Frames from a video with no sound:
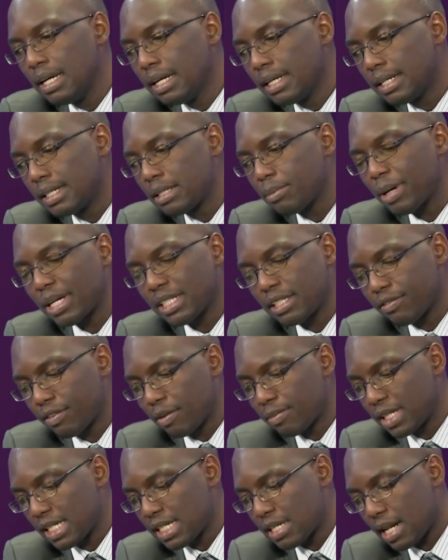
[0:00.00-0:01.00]
He departed
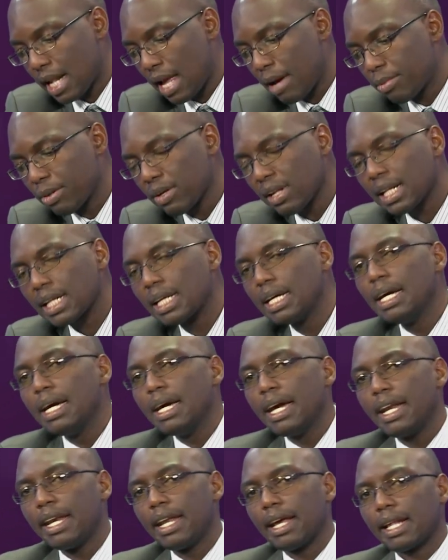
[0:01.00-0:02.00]
from the disciples.
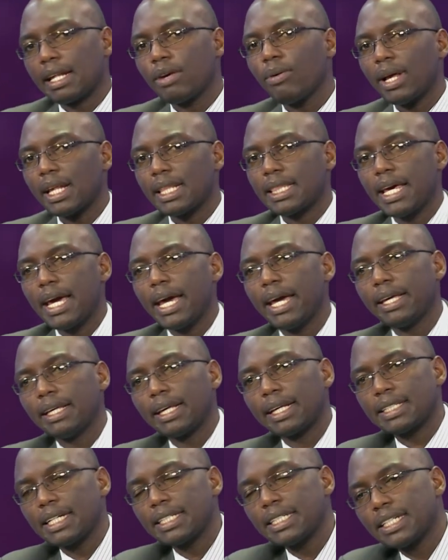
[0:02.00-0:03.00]
And as he was there, he
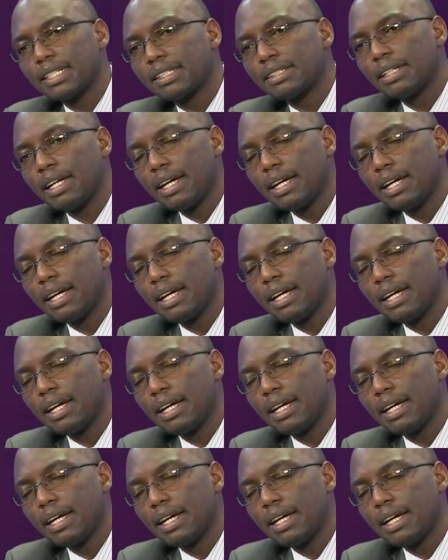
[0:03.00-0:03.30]
started